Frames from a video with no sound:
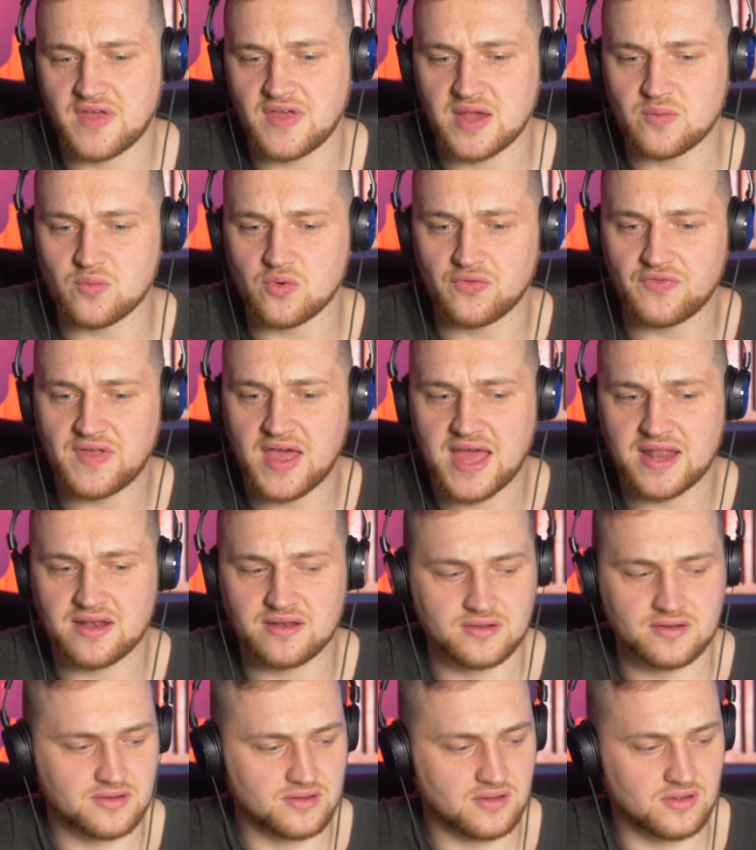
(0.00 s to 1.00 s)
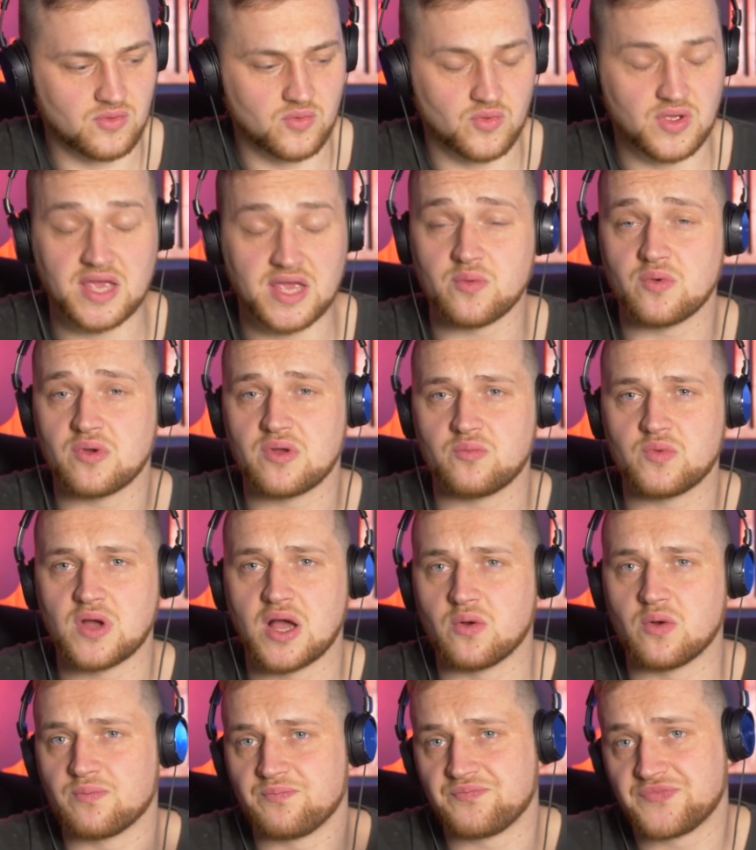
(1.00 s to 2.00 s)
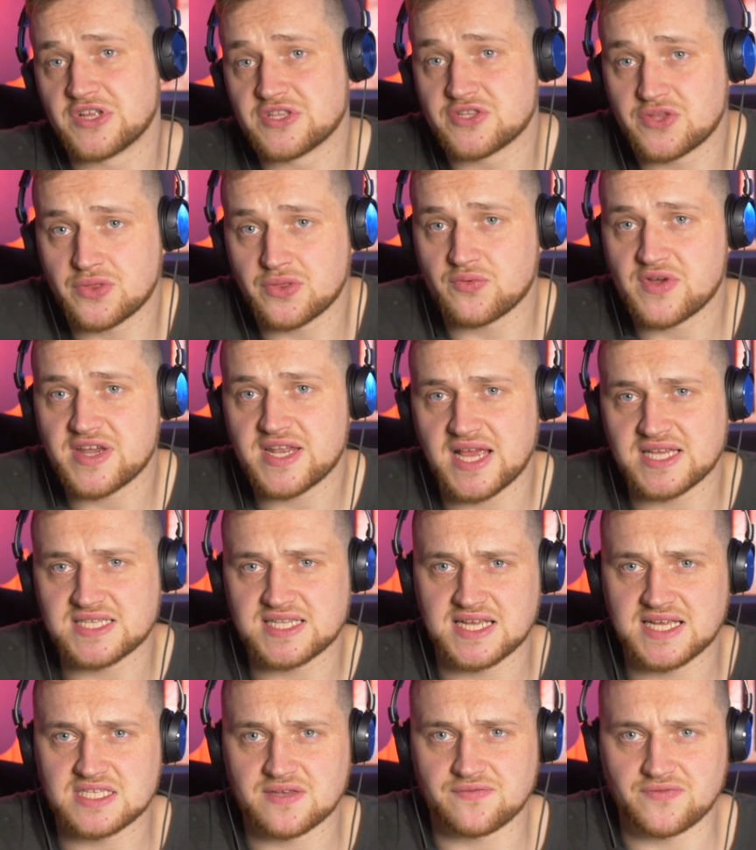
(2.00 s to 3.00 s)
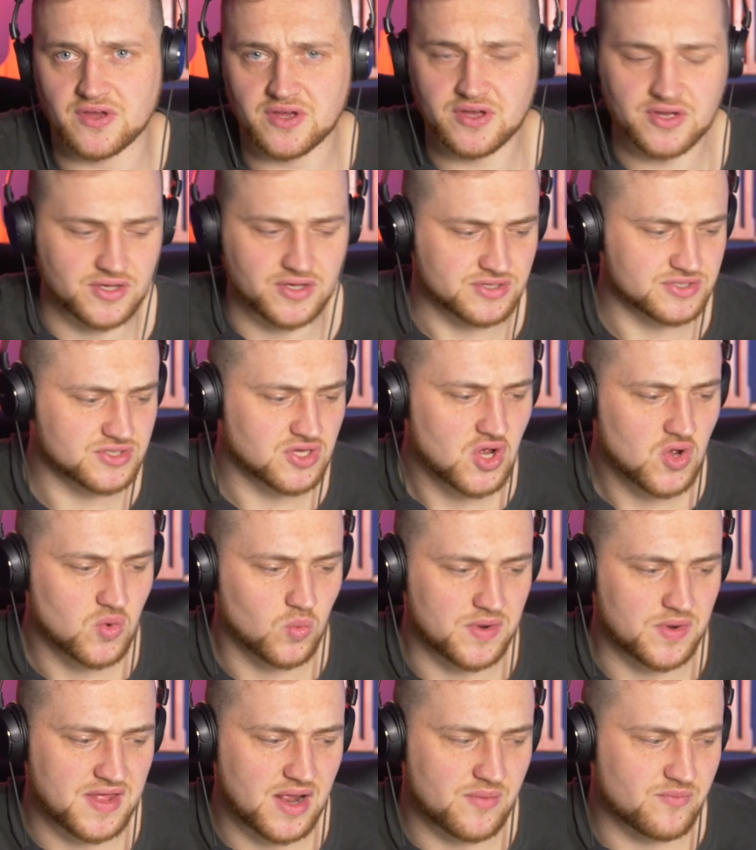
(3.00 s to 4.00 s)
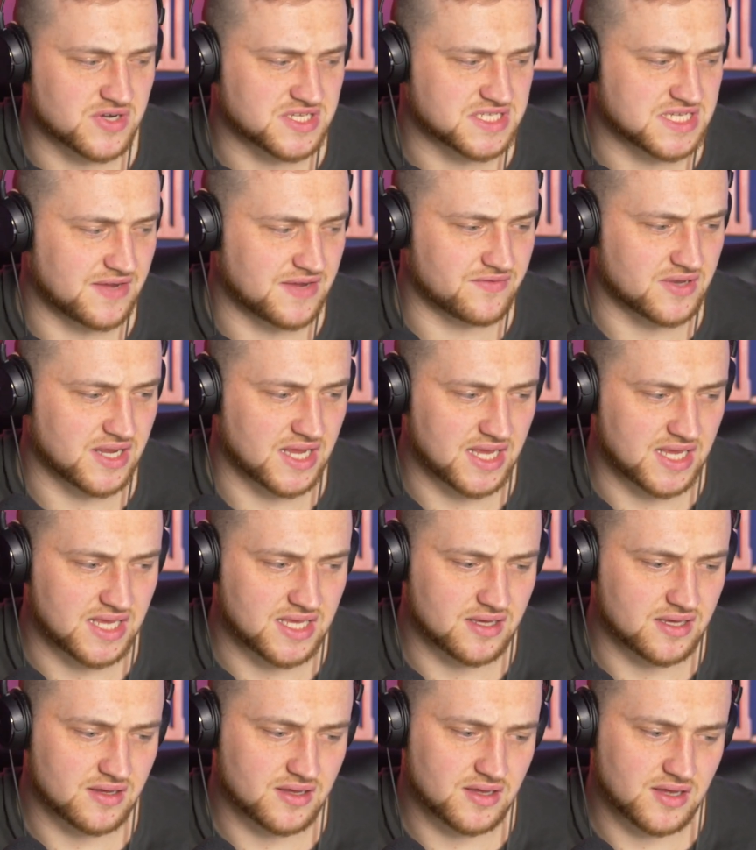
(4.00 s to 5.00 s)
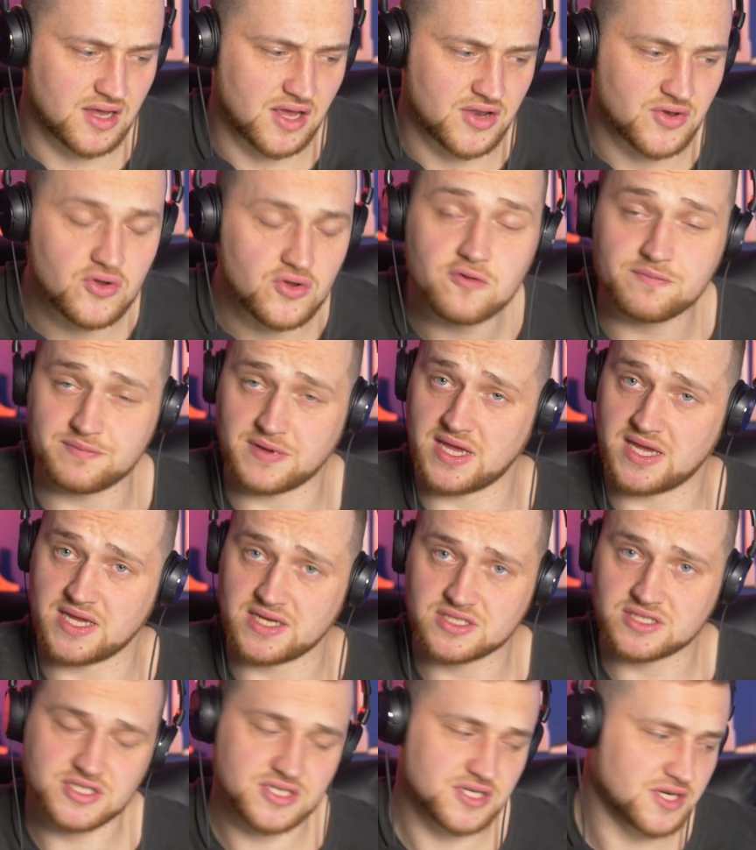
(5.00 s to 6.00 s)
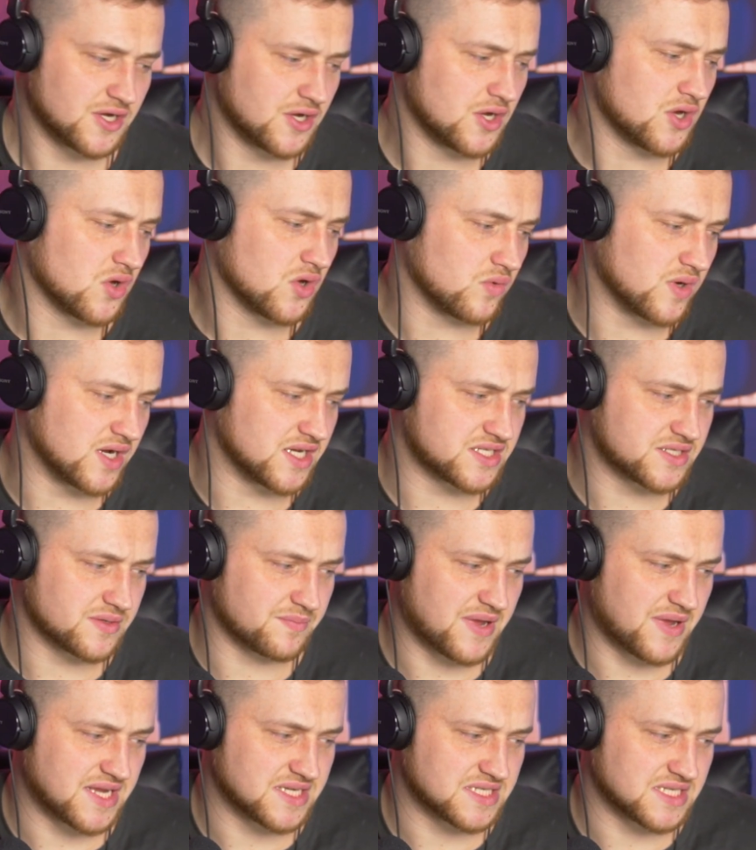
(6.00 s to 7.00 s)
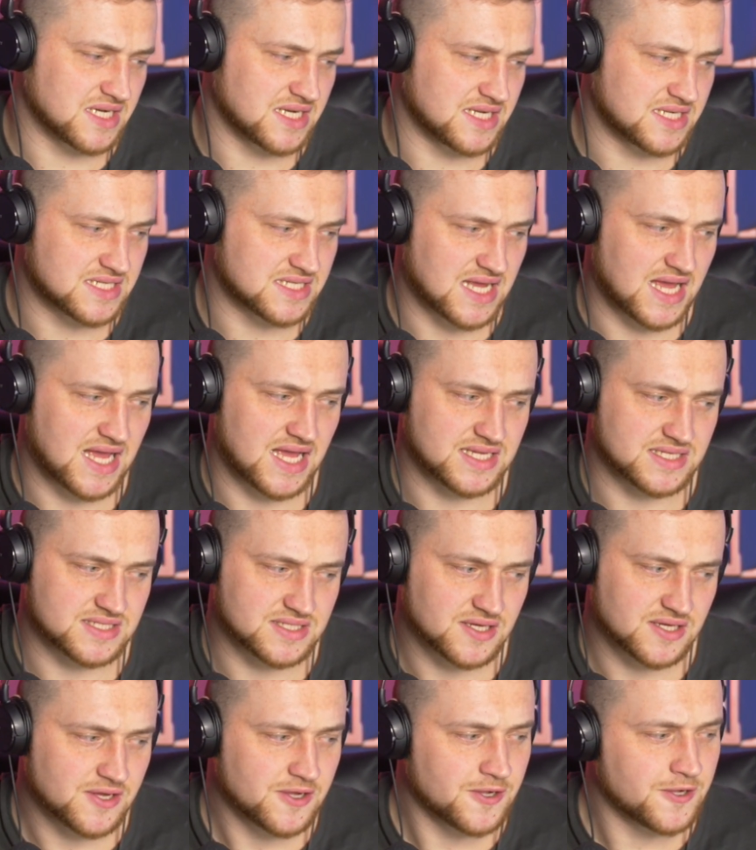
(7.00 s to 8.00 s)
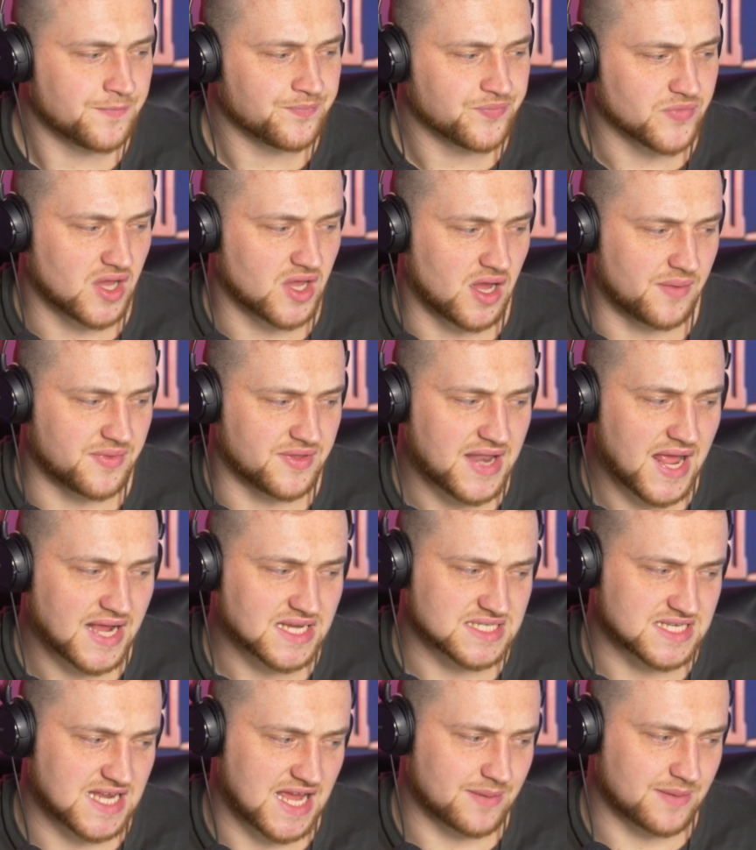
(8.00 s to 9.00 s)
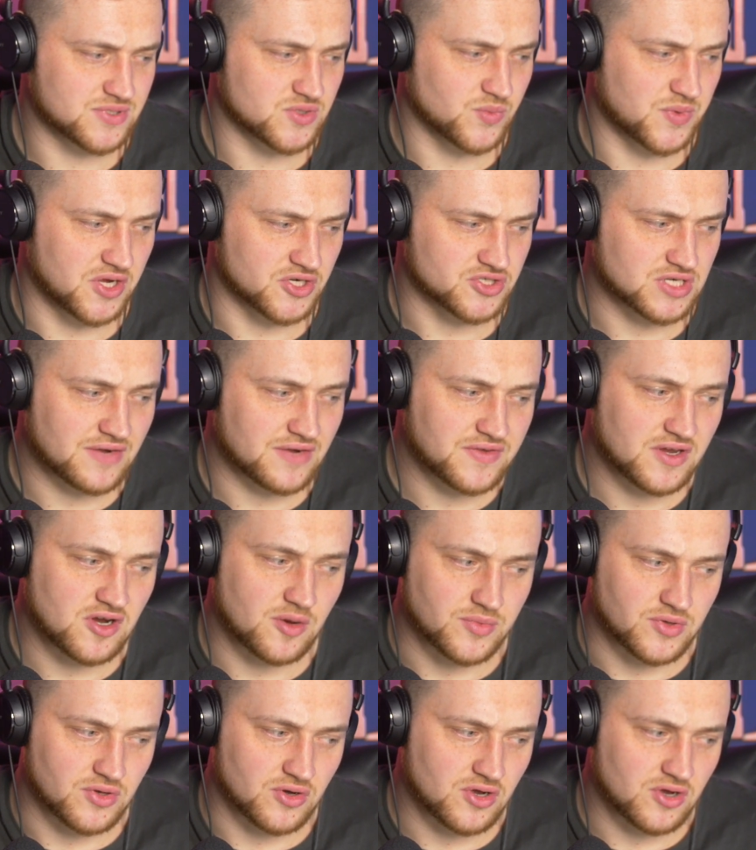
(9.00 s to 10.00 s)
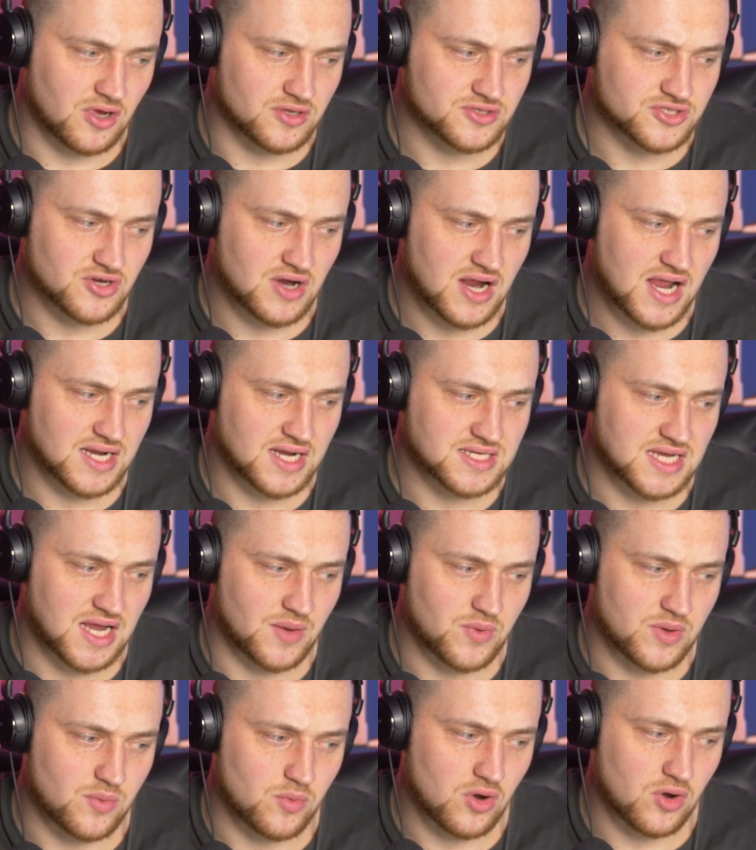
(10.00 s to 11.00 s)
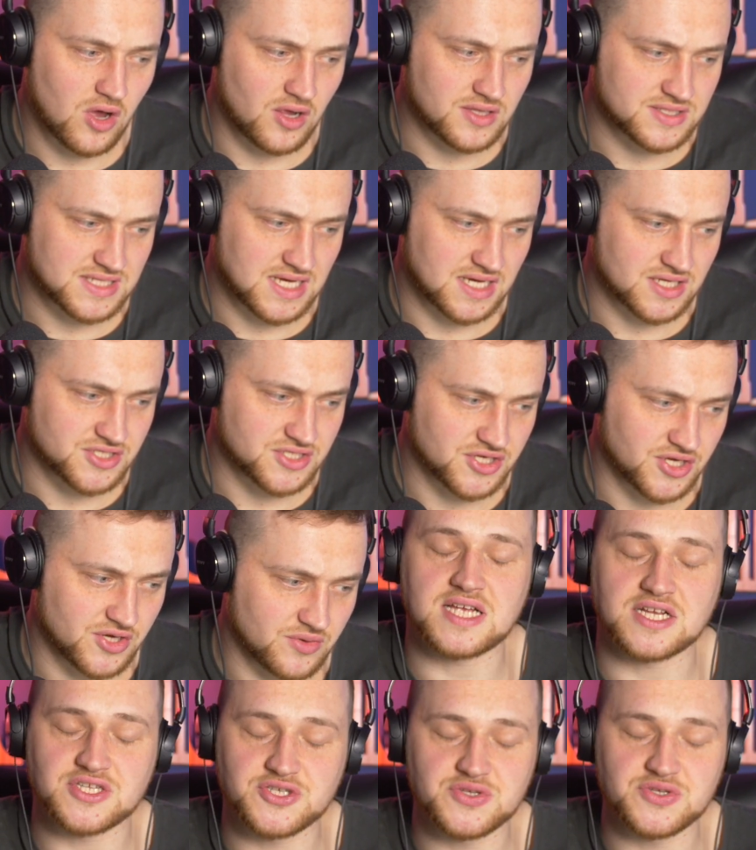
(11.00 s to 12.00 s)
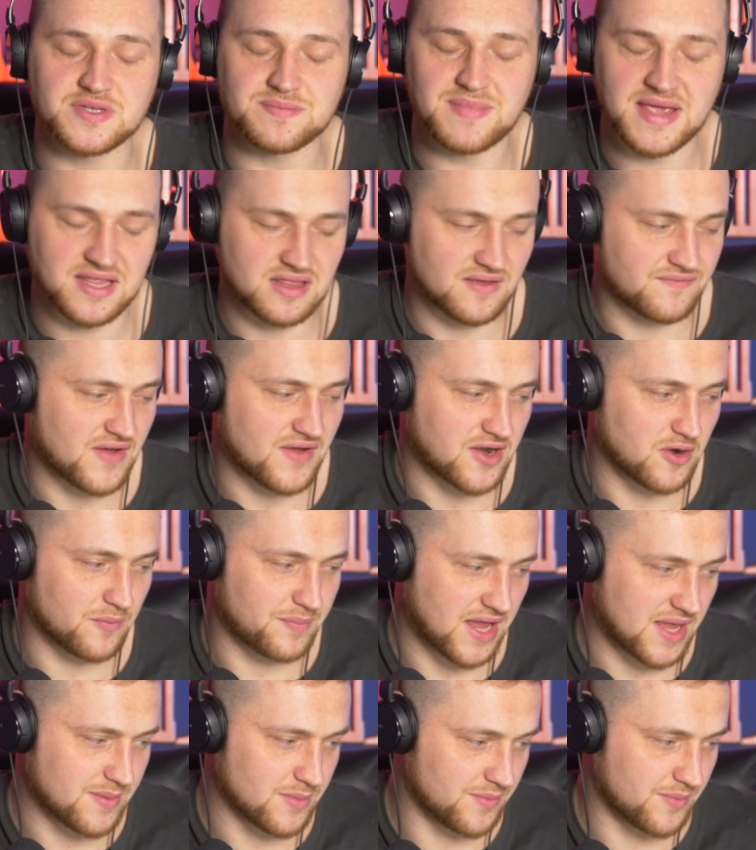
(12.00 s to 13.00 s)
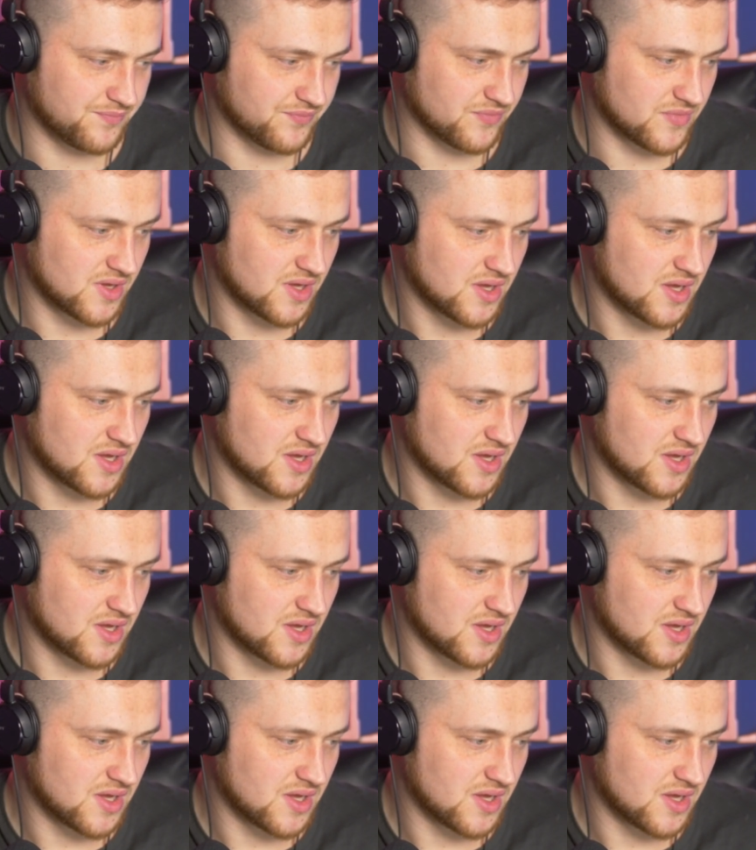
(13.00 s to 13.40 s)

they will then, 3 days later for us, we then received a new page, which basically says, the next steps, we are drafting up your contract and we will contact you to make the final payment.